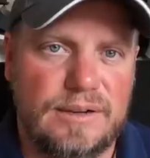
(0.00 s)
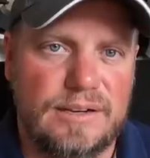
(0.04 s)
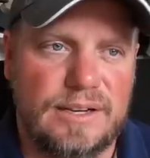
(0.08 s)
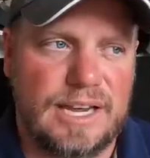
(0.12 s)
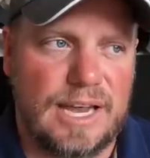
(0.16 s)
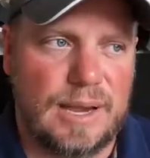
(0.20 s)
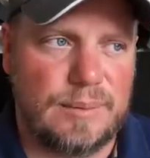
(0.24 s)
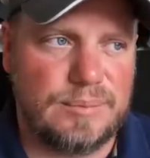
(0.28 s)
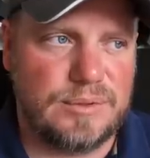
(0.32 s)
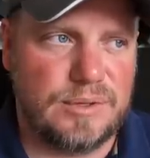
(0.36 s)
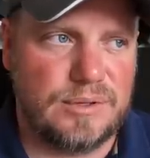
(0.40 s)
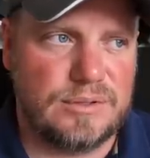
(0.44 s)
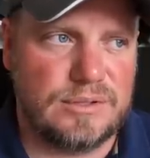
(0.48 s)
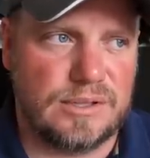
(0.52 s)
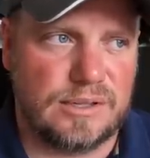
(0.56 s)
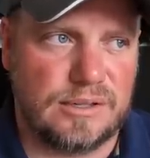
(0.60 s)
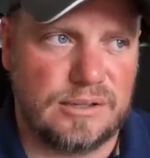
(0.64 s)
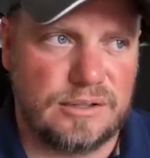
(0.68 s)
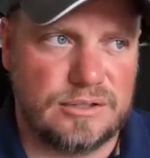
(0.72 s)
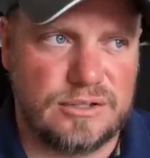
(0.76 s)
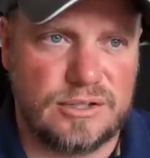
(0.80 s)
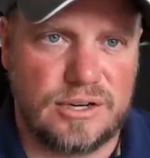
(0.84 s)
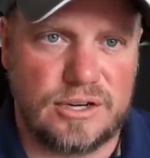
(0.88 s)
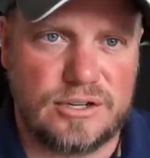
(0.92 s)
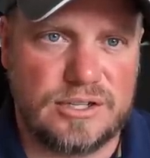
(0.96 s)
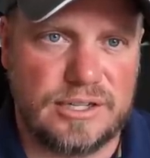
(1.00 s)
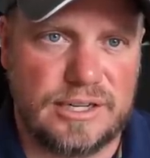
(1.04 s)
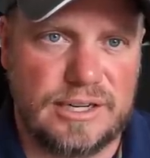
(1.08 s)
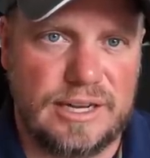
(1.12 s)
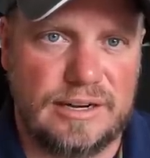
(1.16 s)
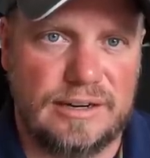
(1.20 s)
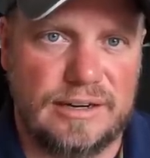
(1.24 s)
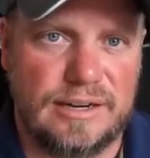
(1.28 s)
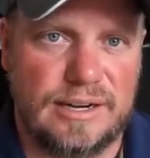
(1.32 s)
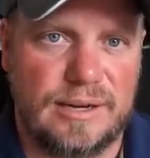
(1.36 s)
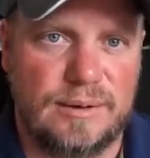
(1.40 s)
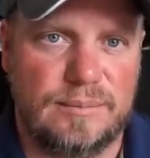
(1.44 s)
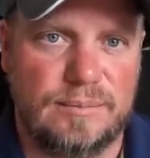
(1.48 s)
Capstone's a construction kind
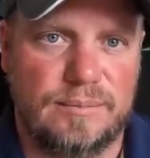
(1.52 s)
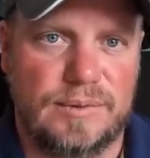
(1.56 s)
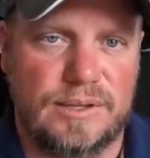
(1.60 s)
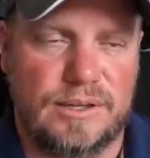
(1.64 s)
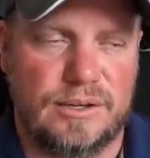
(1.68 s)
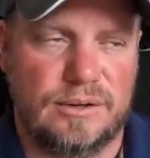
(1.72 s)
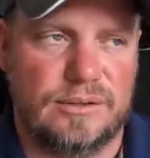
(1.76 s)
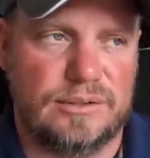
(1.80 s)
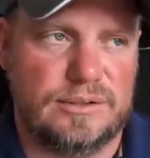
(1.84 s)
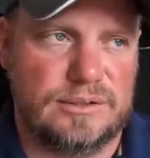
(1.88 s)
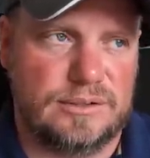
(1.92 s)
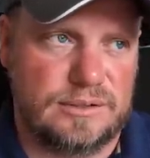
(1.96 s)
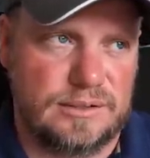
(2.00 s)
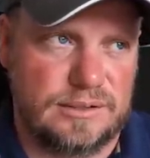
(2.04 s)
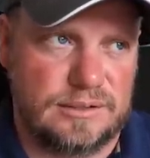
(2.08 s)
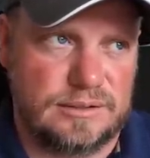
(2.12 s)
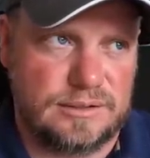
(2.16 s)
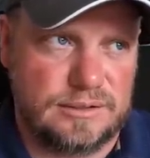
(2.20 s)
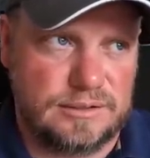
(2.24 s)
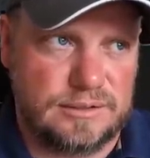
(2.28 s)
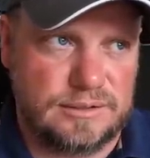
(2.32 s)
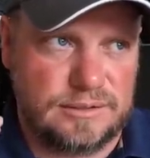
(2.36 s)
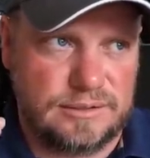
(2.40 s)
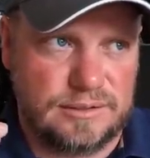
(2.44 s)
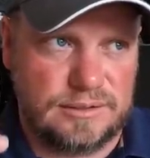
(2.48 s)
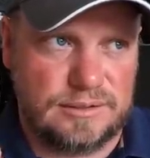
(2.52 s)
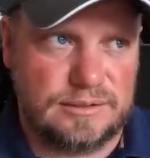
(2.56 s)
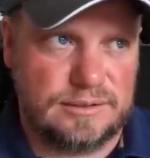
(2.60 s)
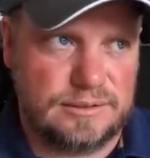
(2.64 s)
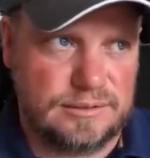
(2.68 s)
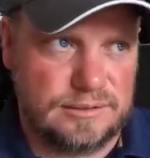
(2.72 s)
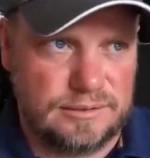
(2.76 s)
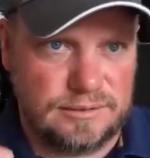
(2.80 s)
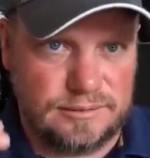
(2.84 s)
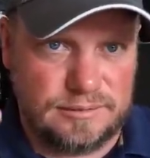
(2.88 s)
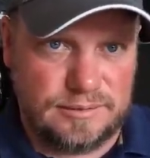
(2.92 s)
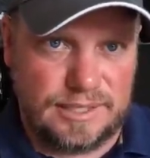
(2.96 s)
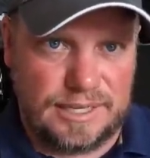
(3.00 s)
of name. You know, it's
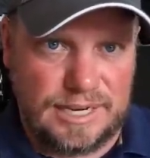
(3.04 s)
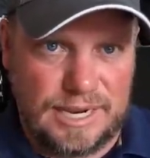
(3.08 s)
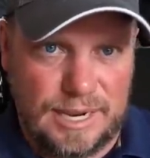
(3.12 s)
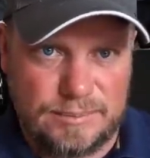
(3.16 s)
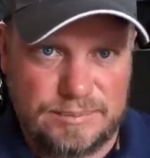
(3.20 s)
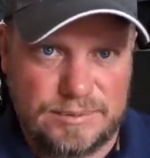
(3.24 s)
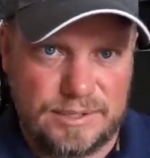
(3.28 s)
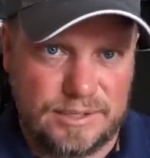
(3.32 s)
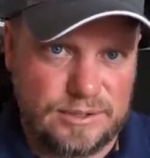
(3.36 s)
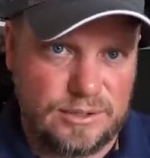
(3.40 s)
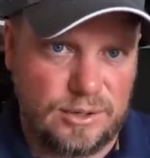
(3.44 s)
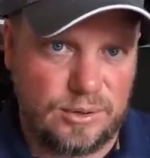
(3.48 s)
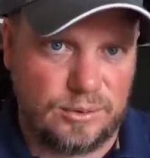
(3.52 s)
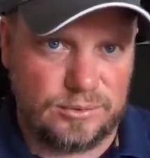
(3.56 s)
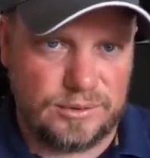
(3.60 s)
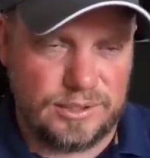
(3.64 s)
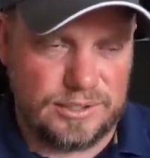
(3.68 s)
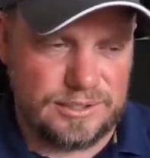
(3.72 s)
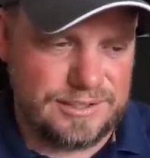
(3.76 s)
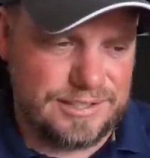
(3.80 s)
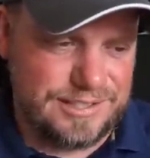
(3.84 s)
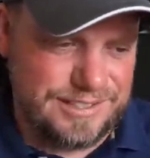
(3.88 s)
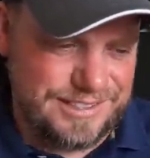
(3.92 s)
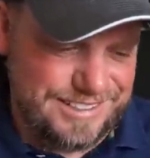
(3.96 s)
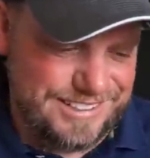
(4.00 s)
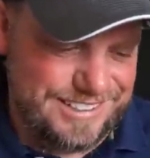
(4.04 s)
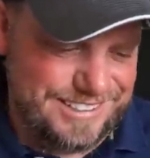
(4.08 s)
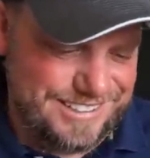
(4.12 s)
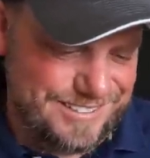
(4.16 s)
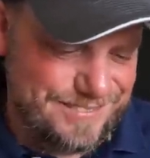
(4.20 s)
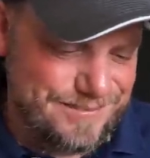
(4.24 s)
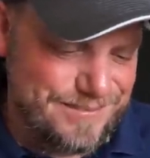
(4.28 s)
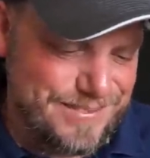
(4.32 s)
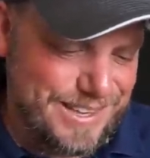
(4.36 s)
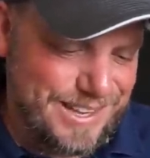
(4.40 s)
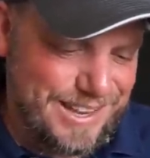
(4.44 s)
the Capstone Stone.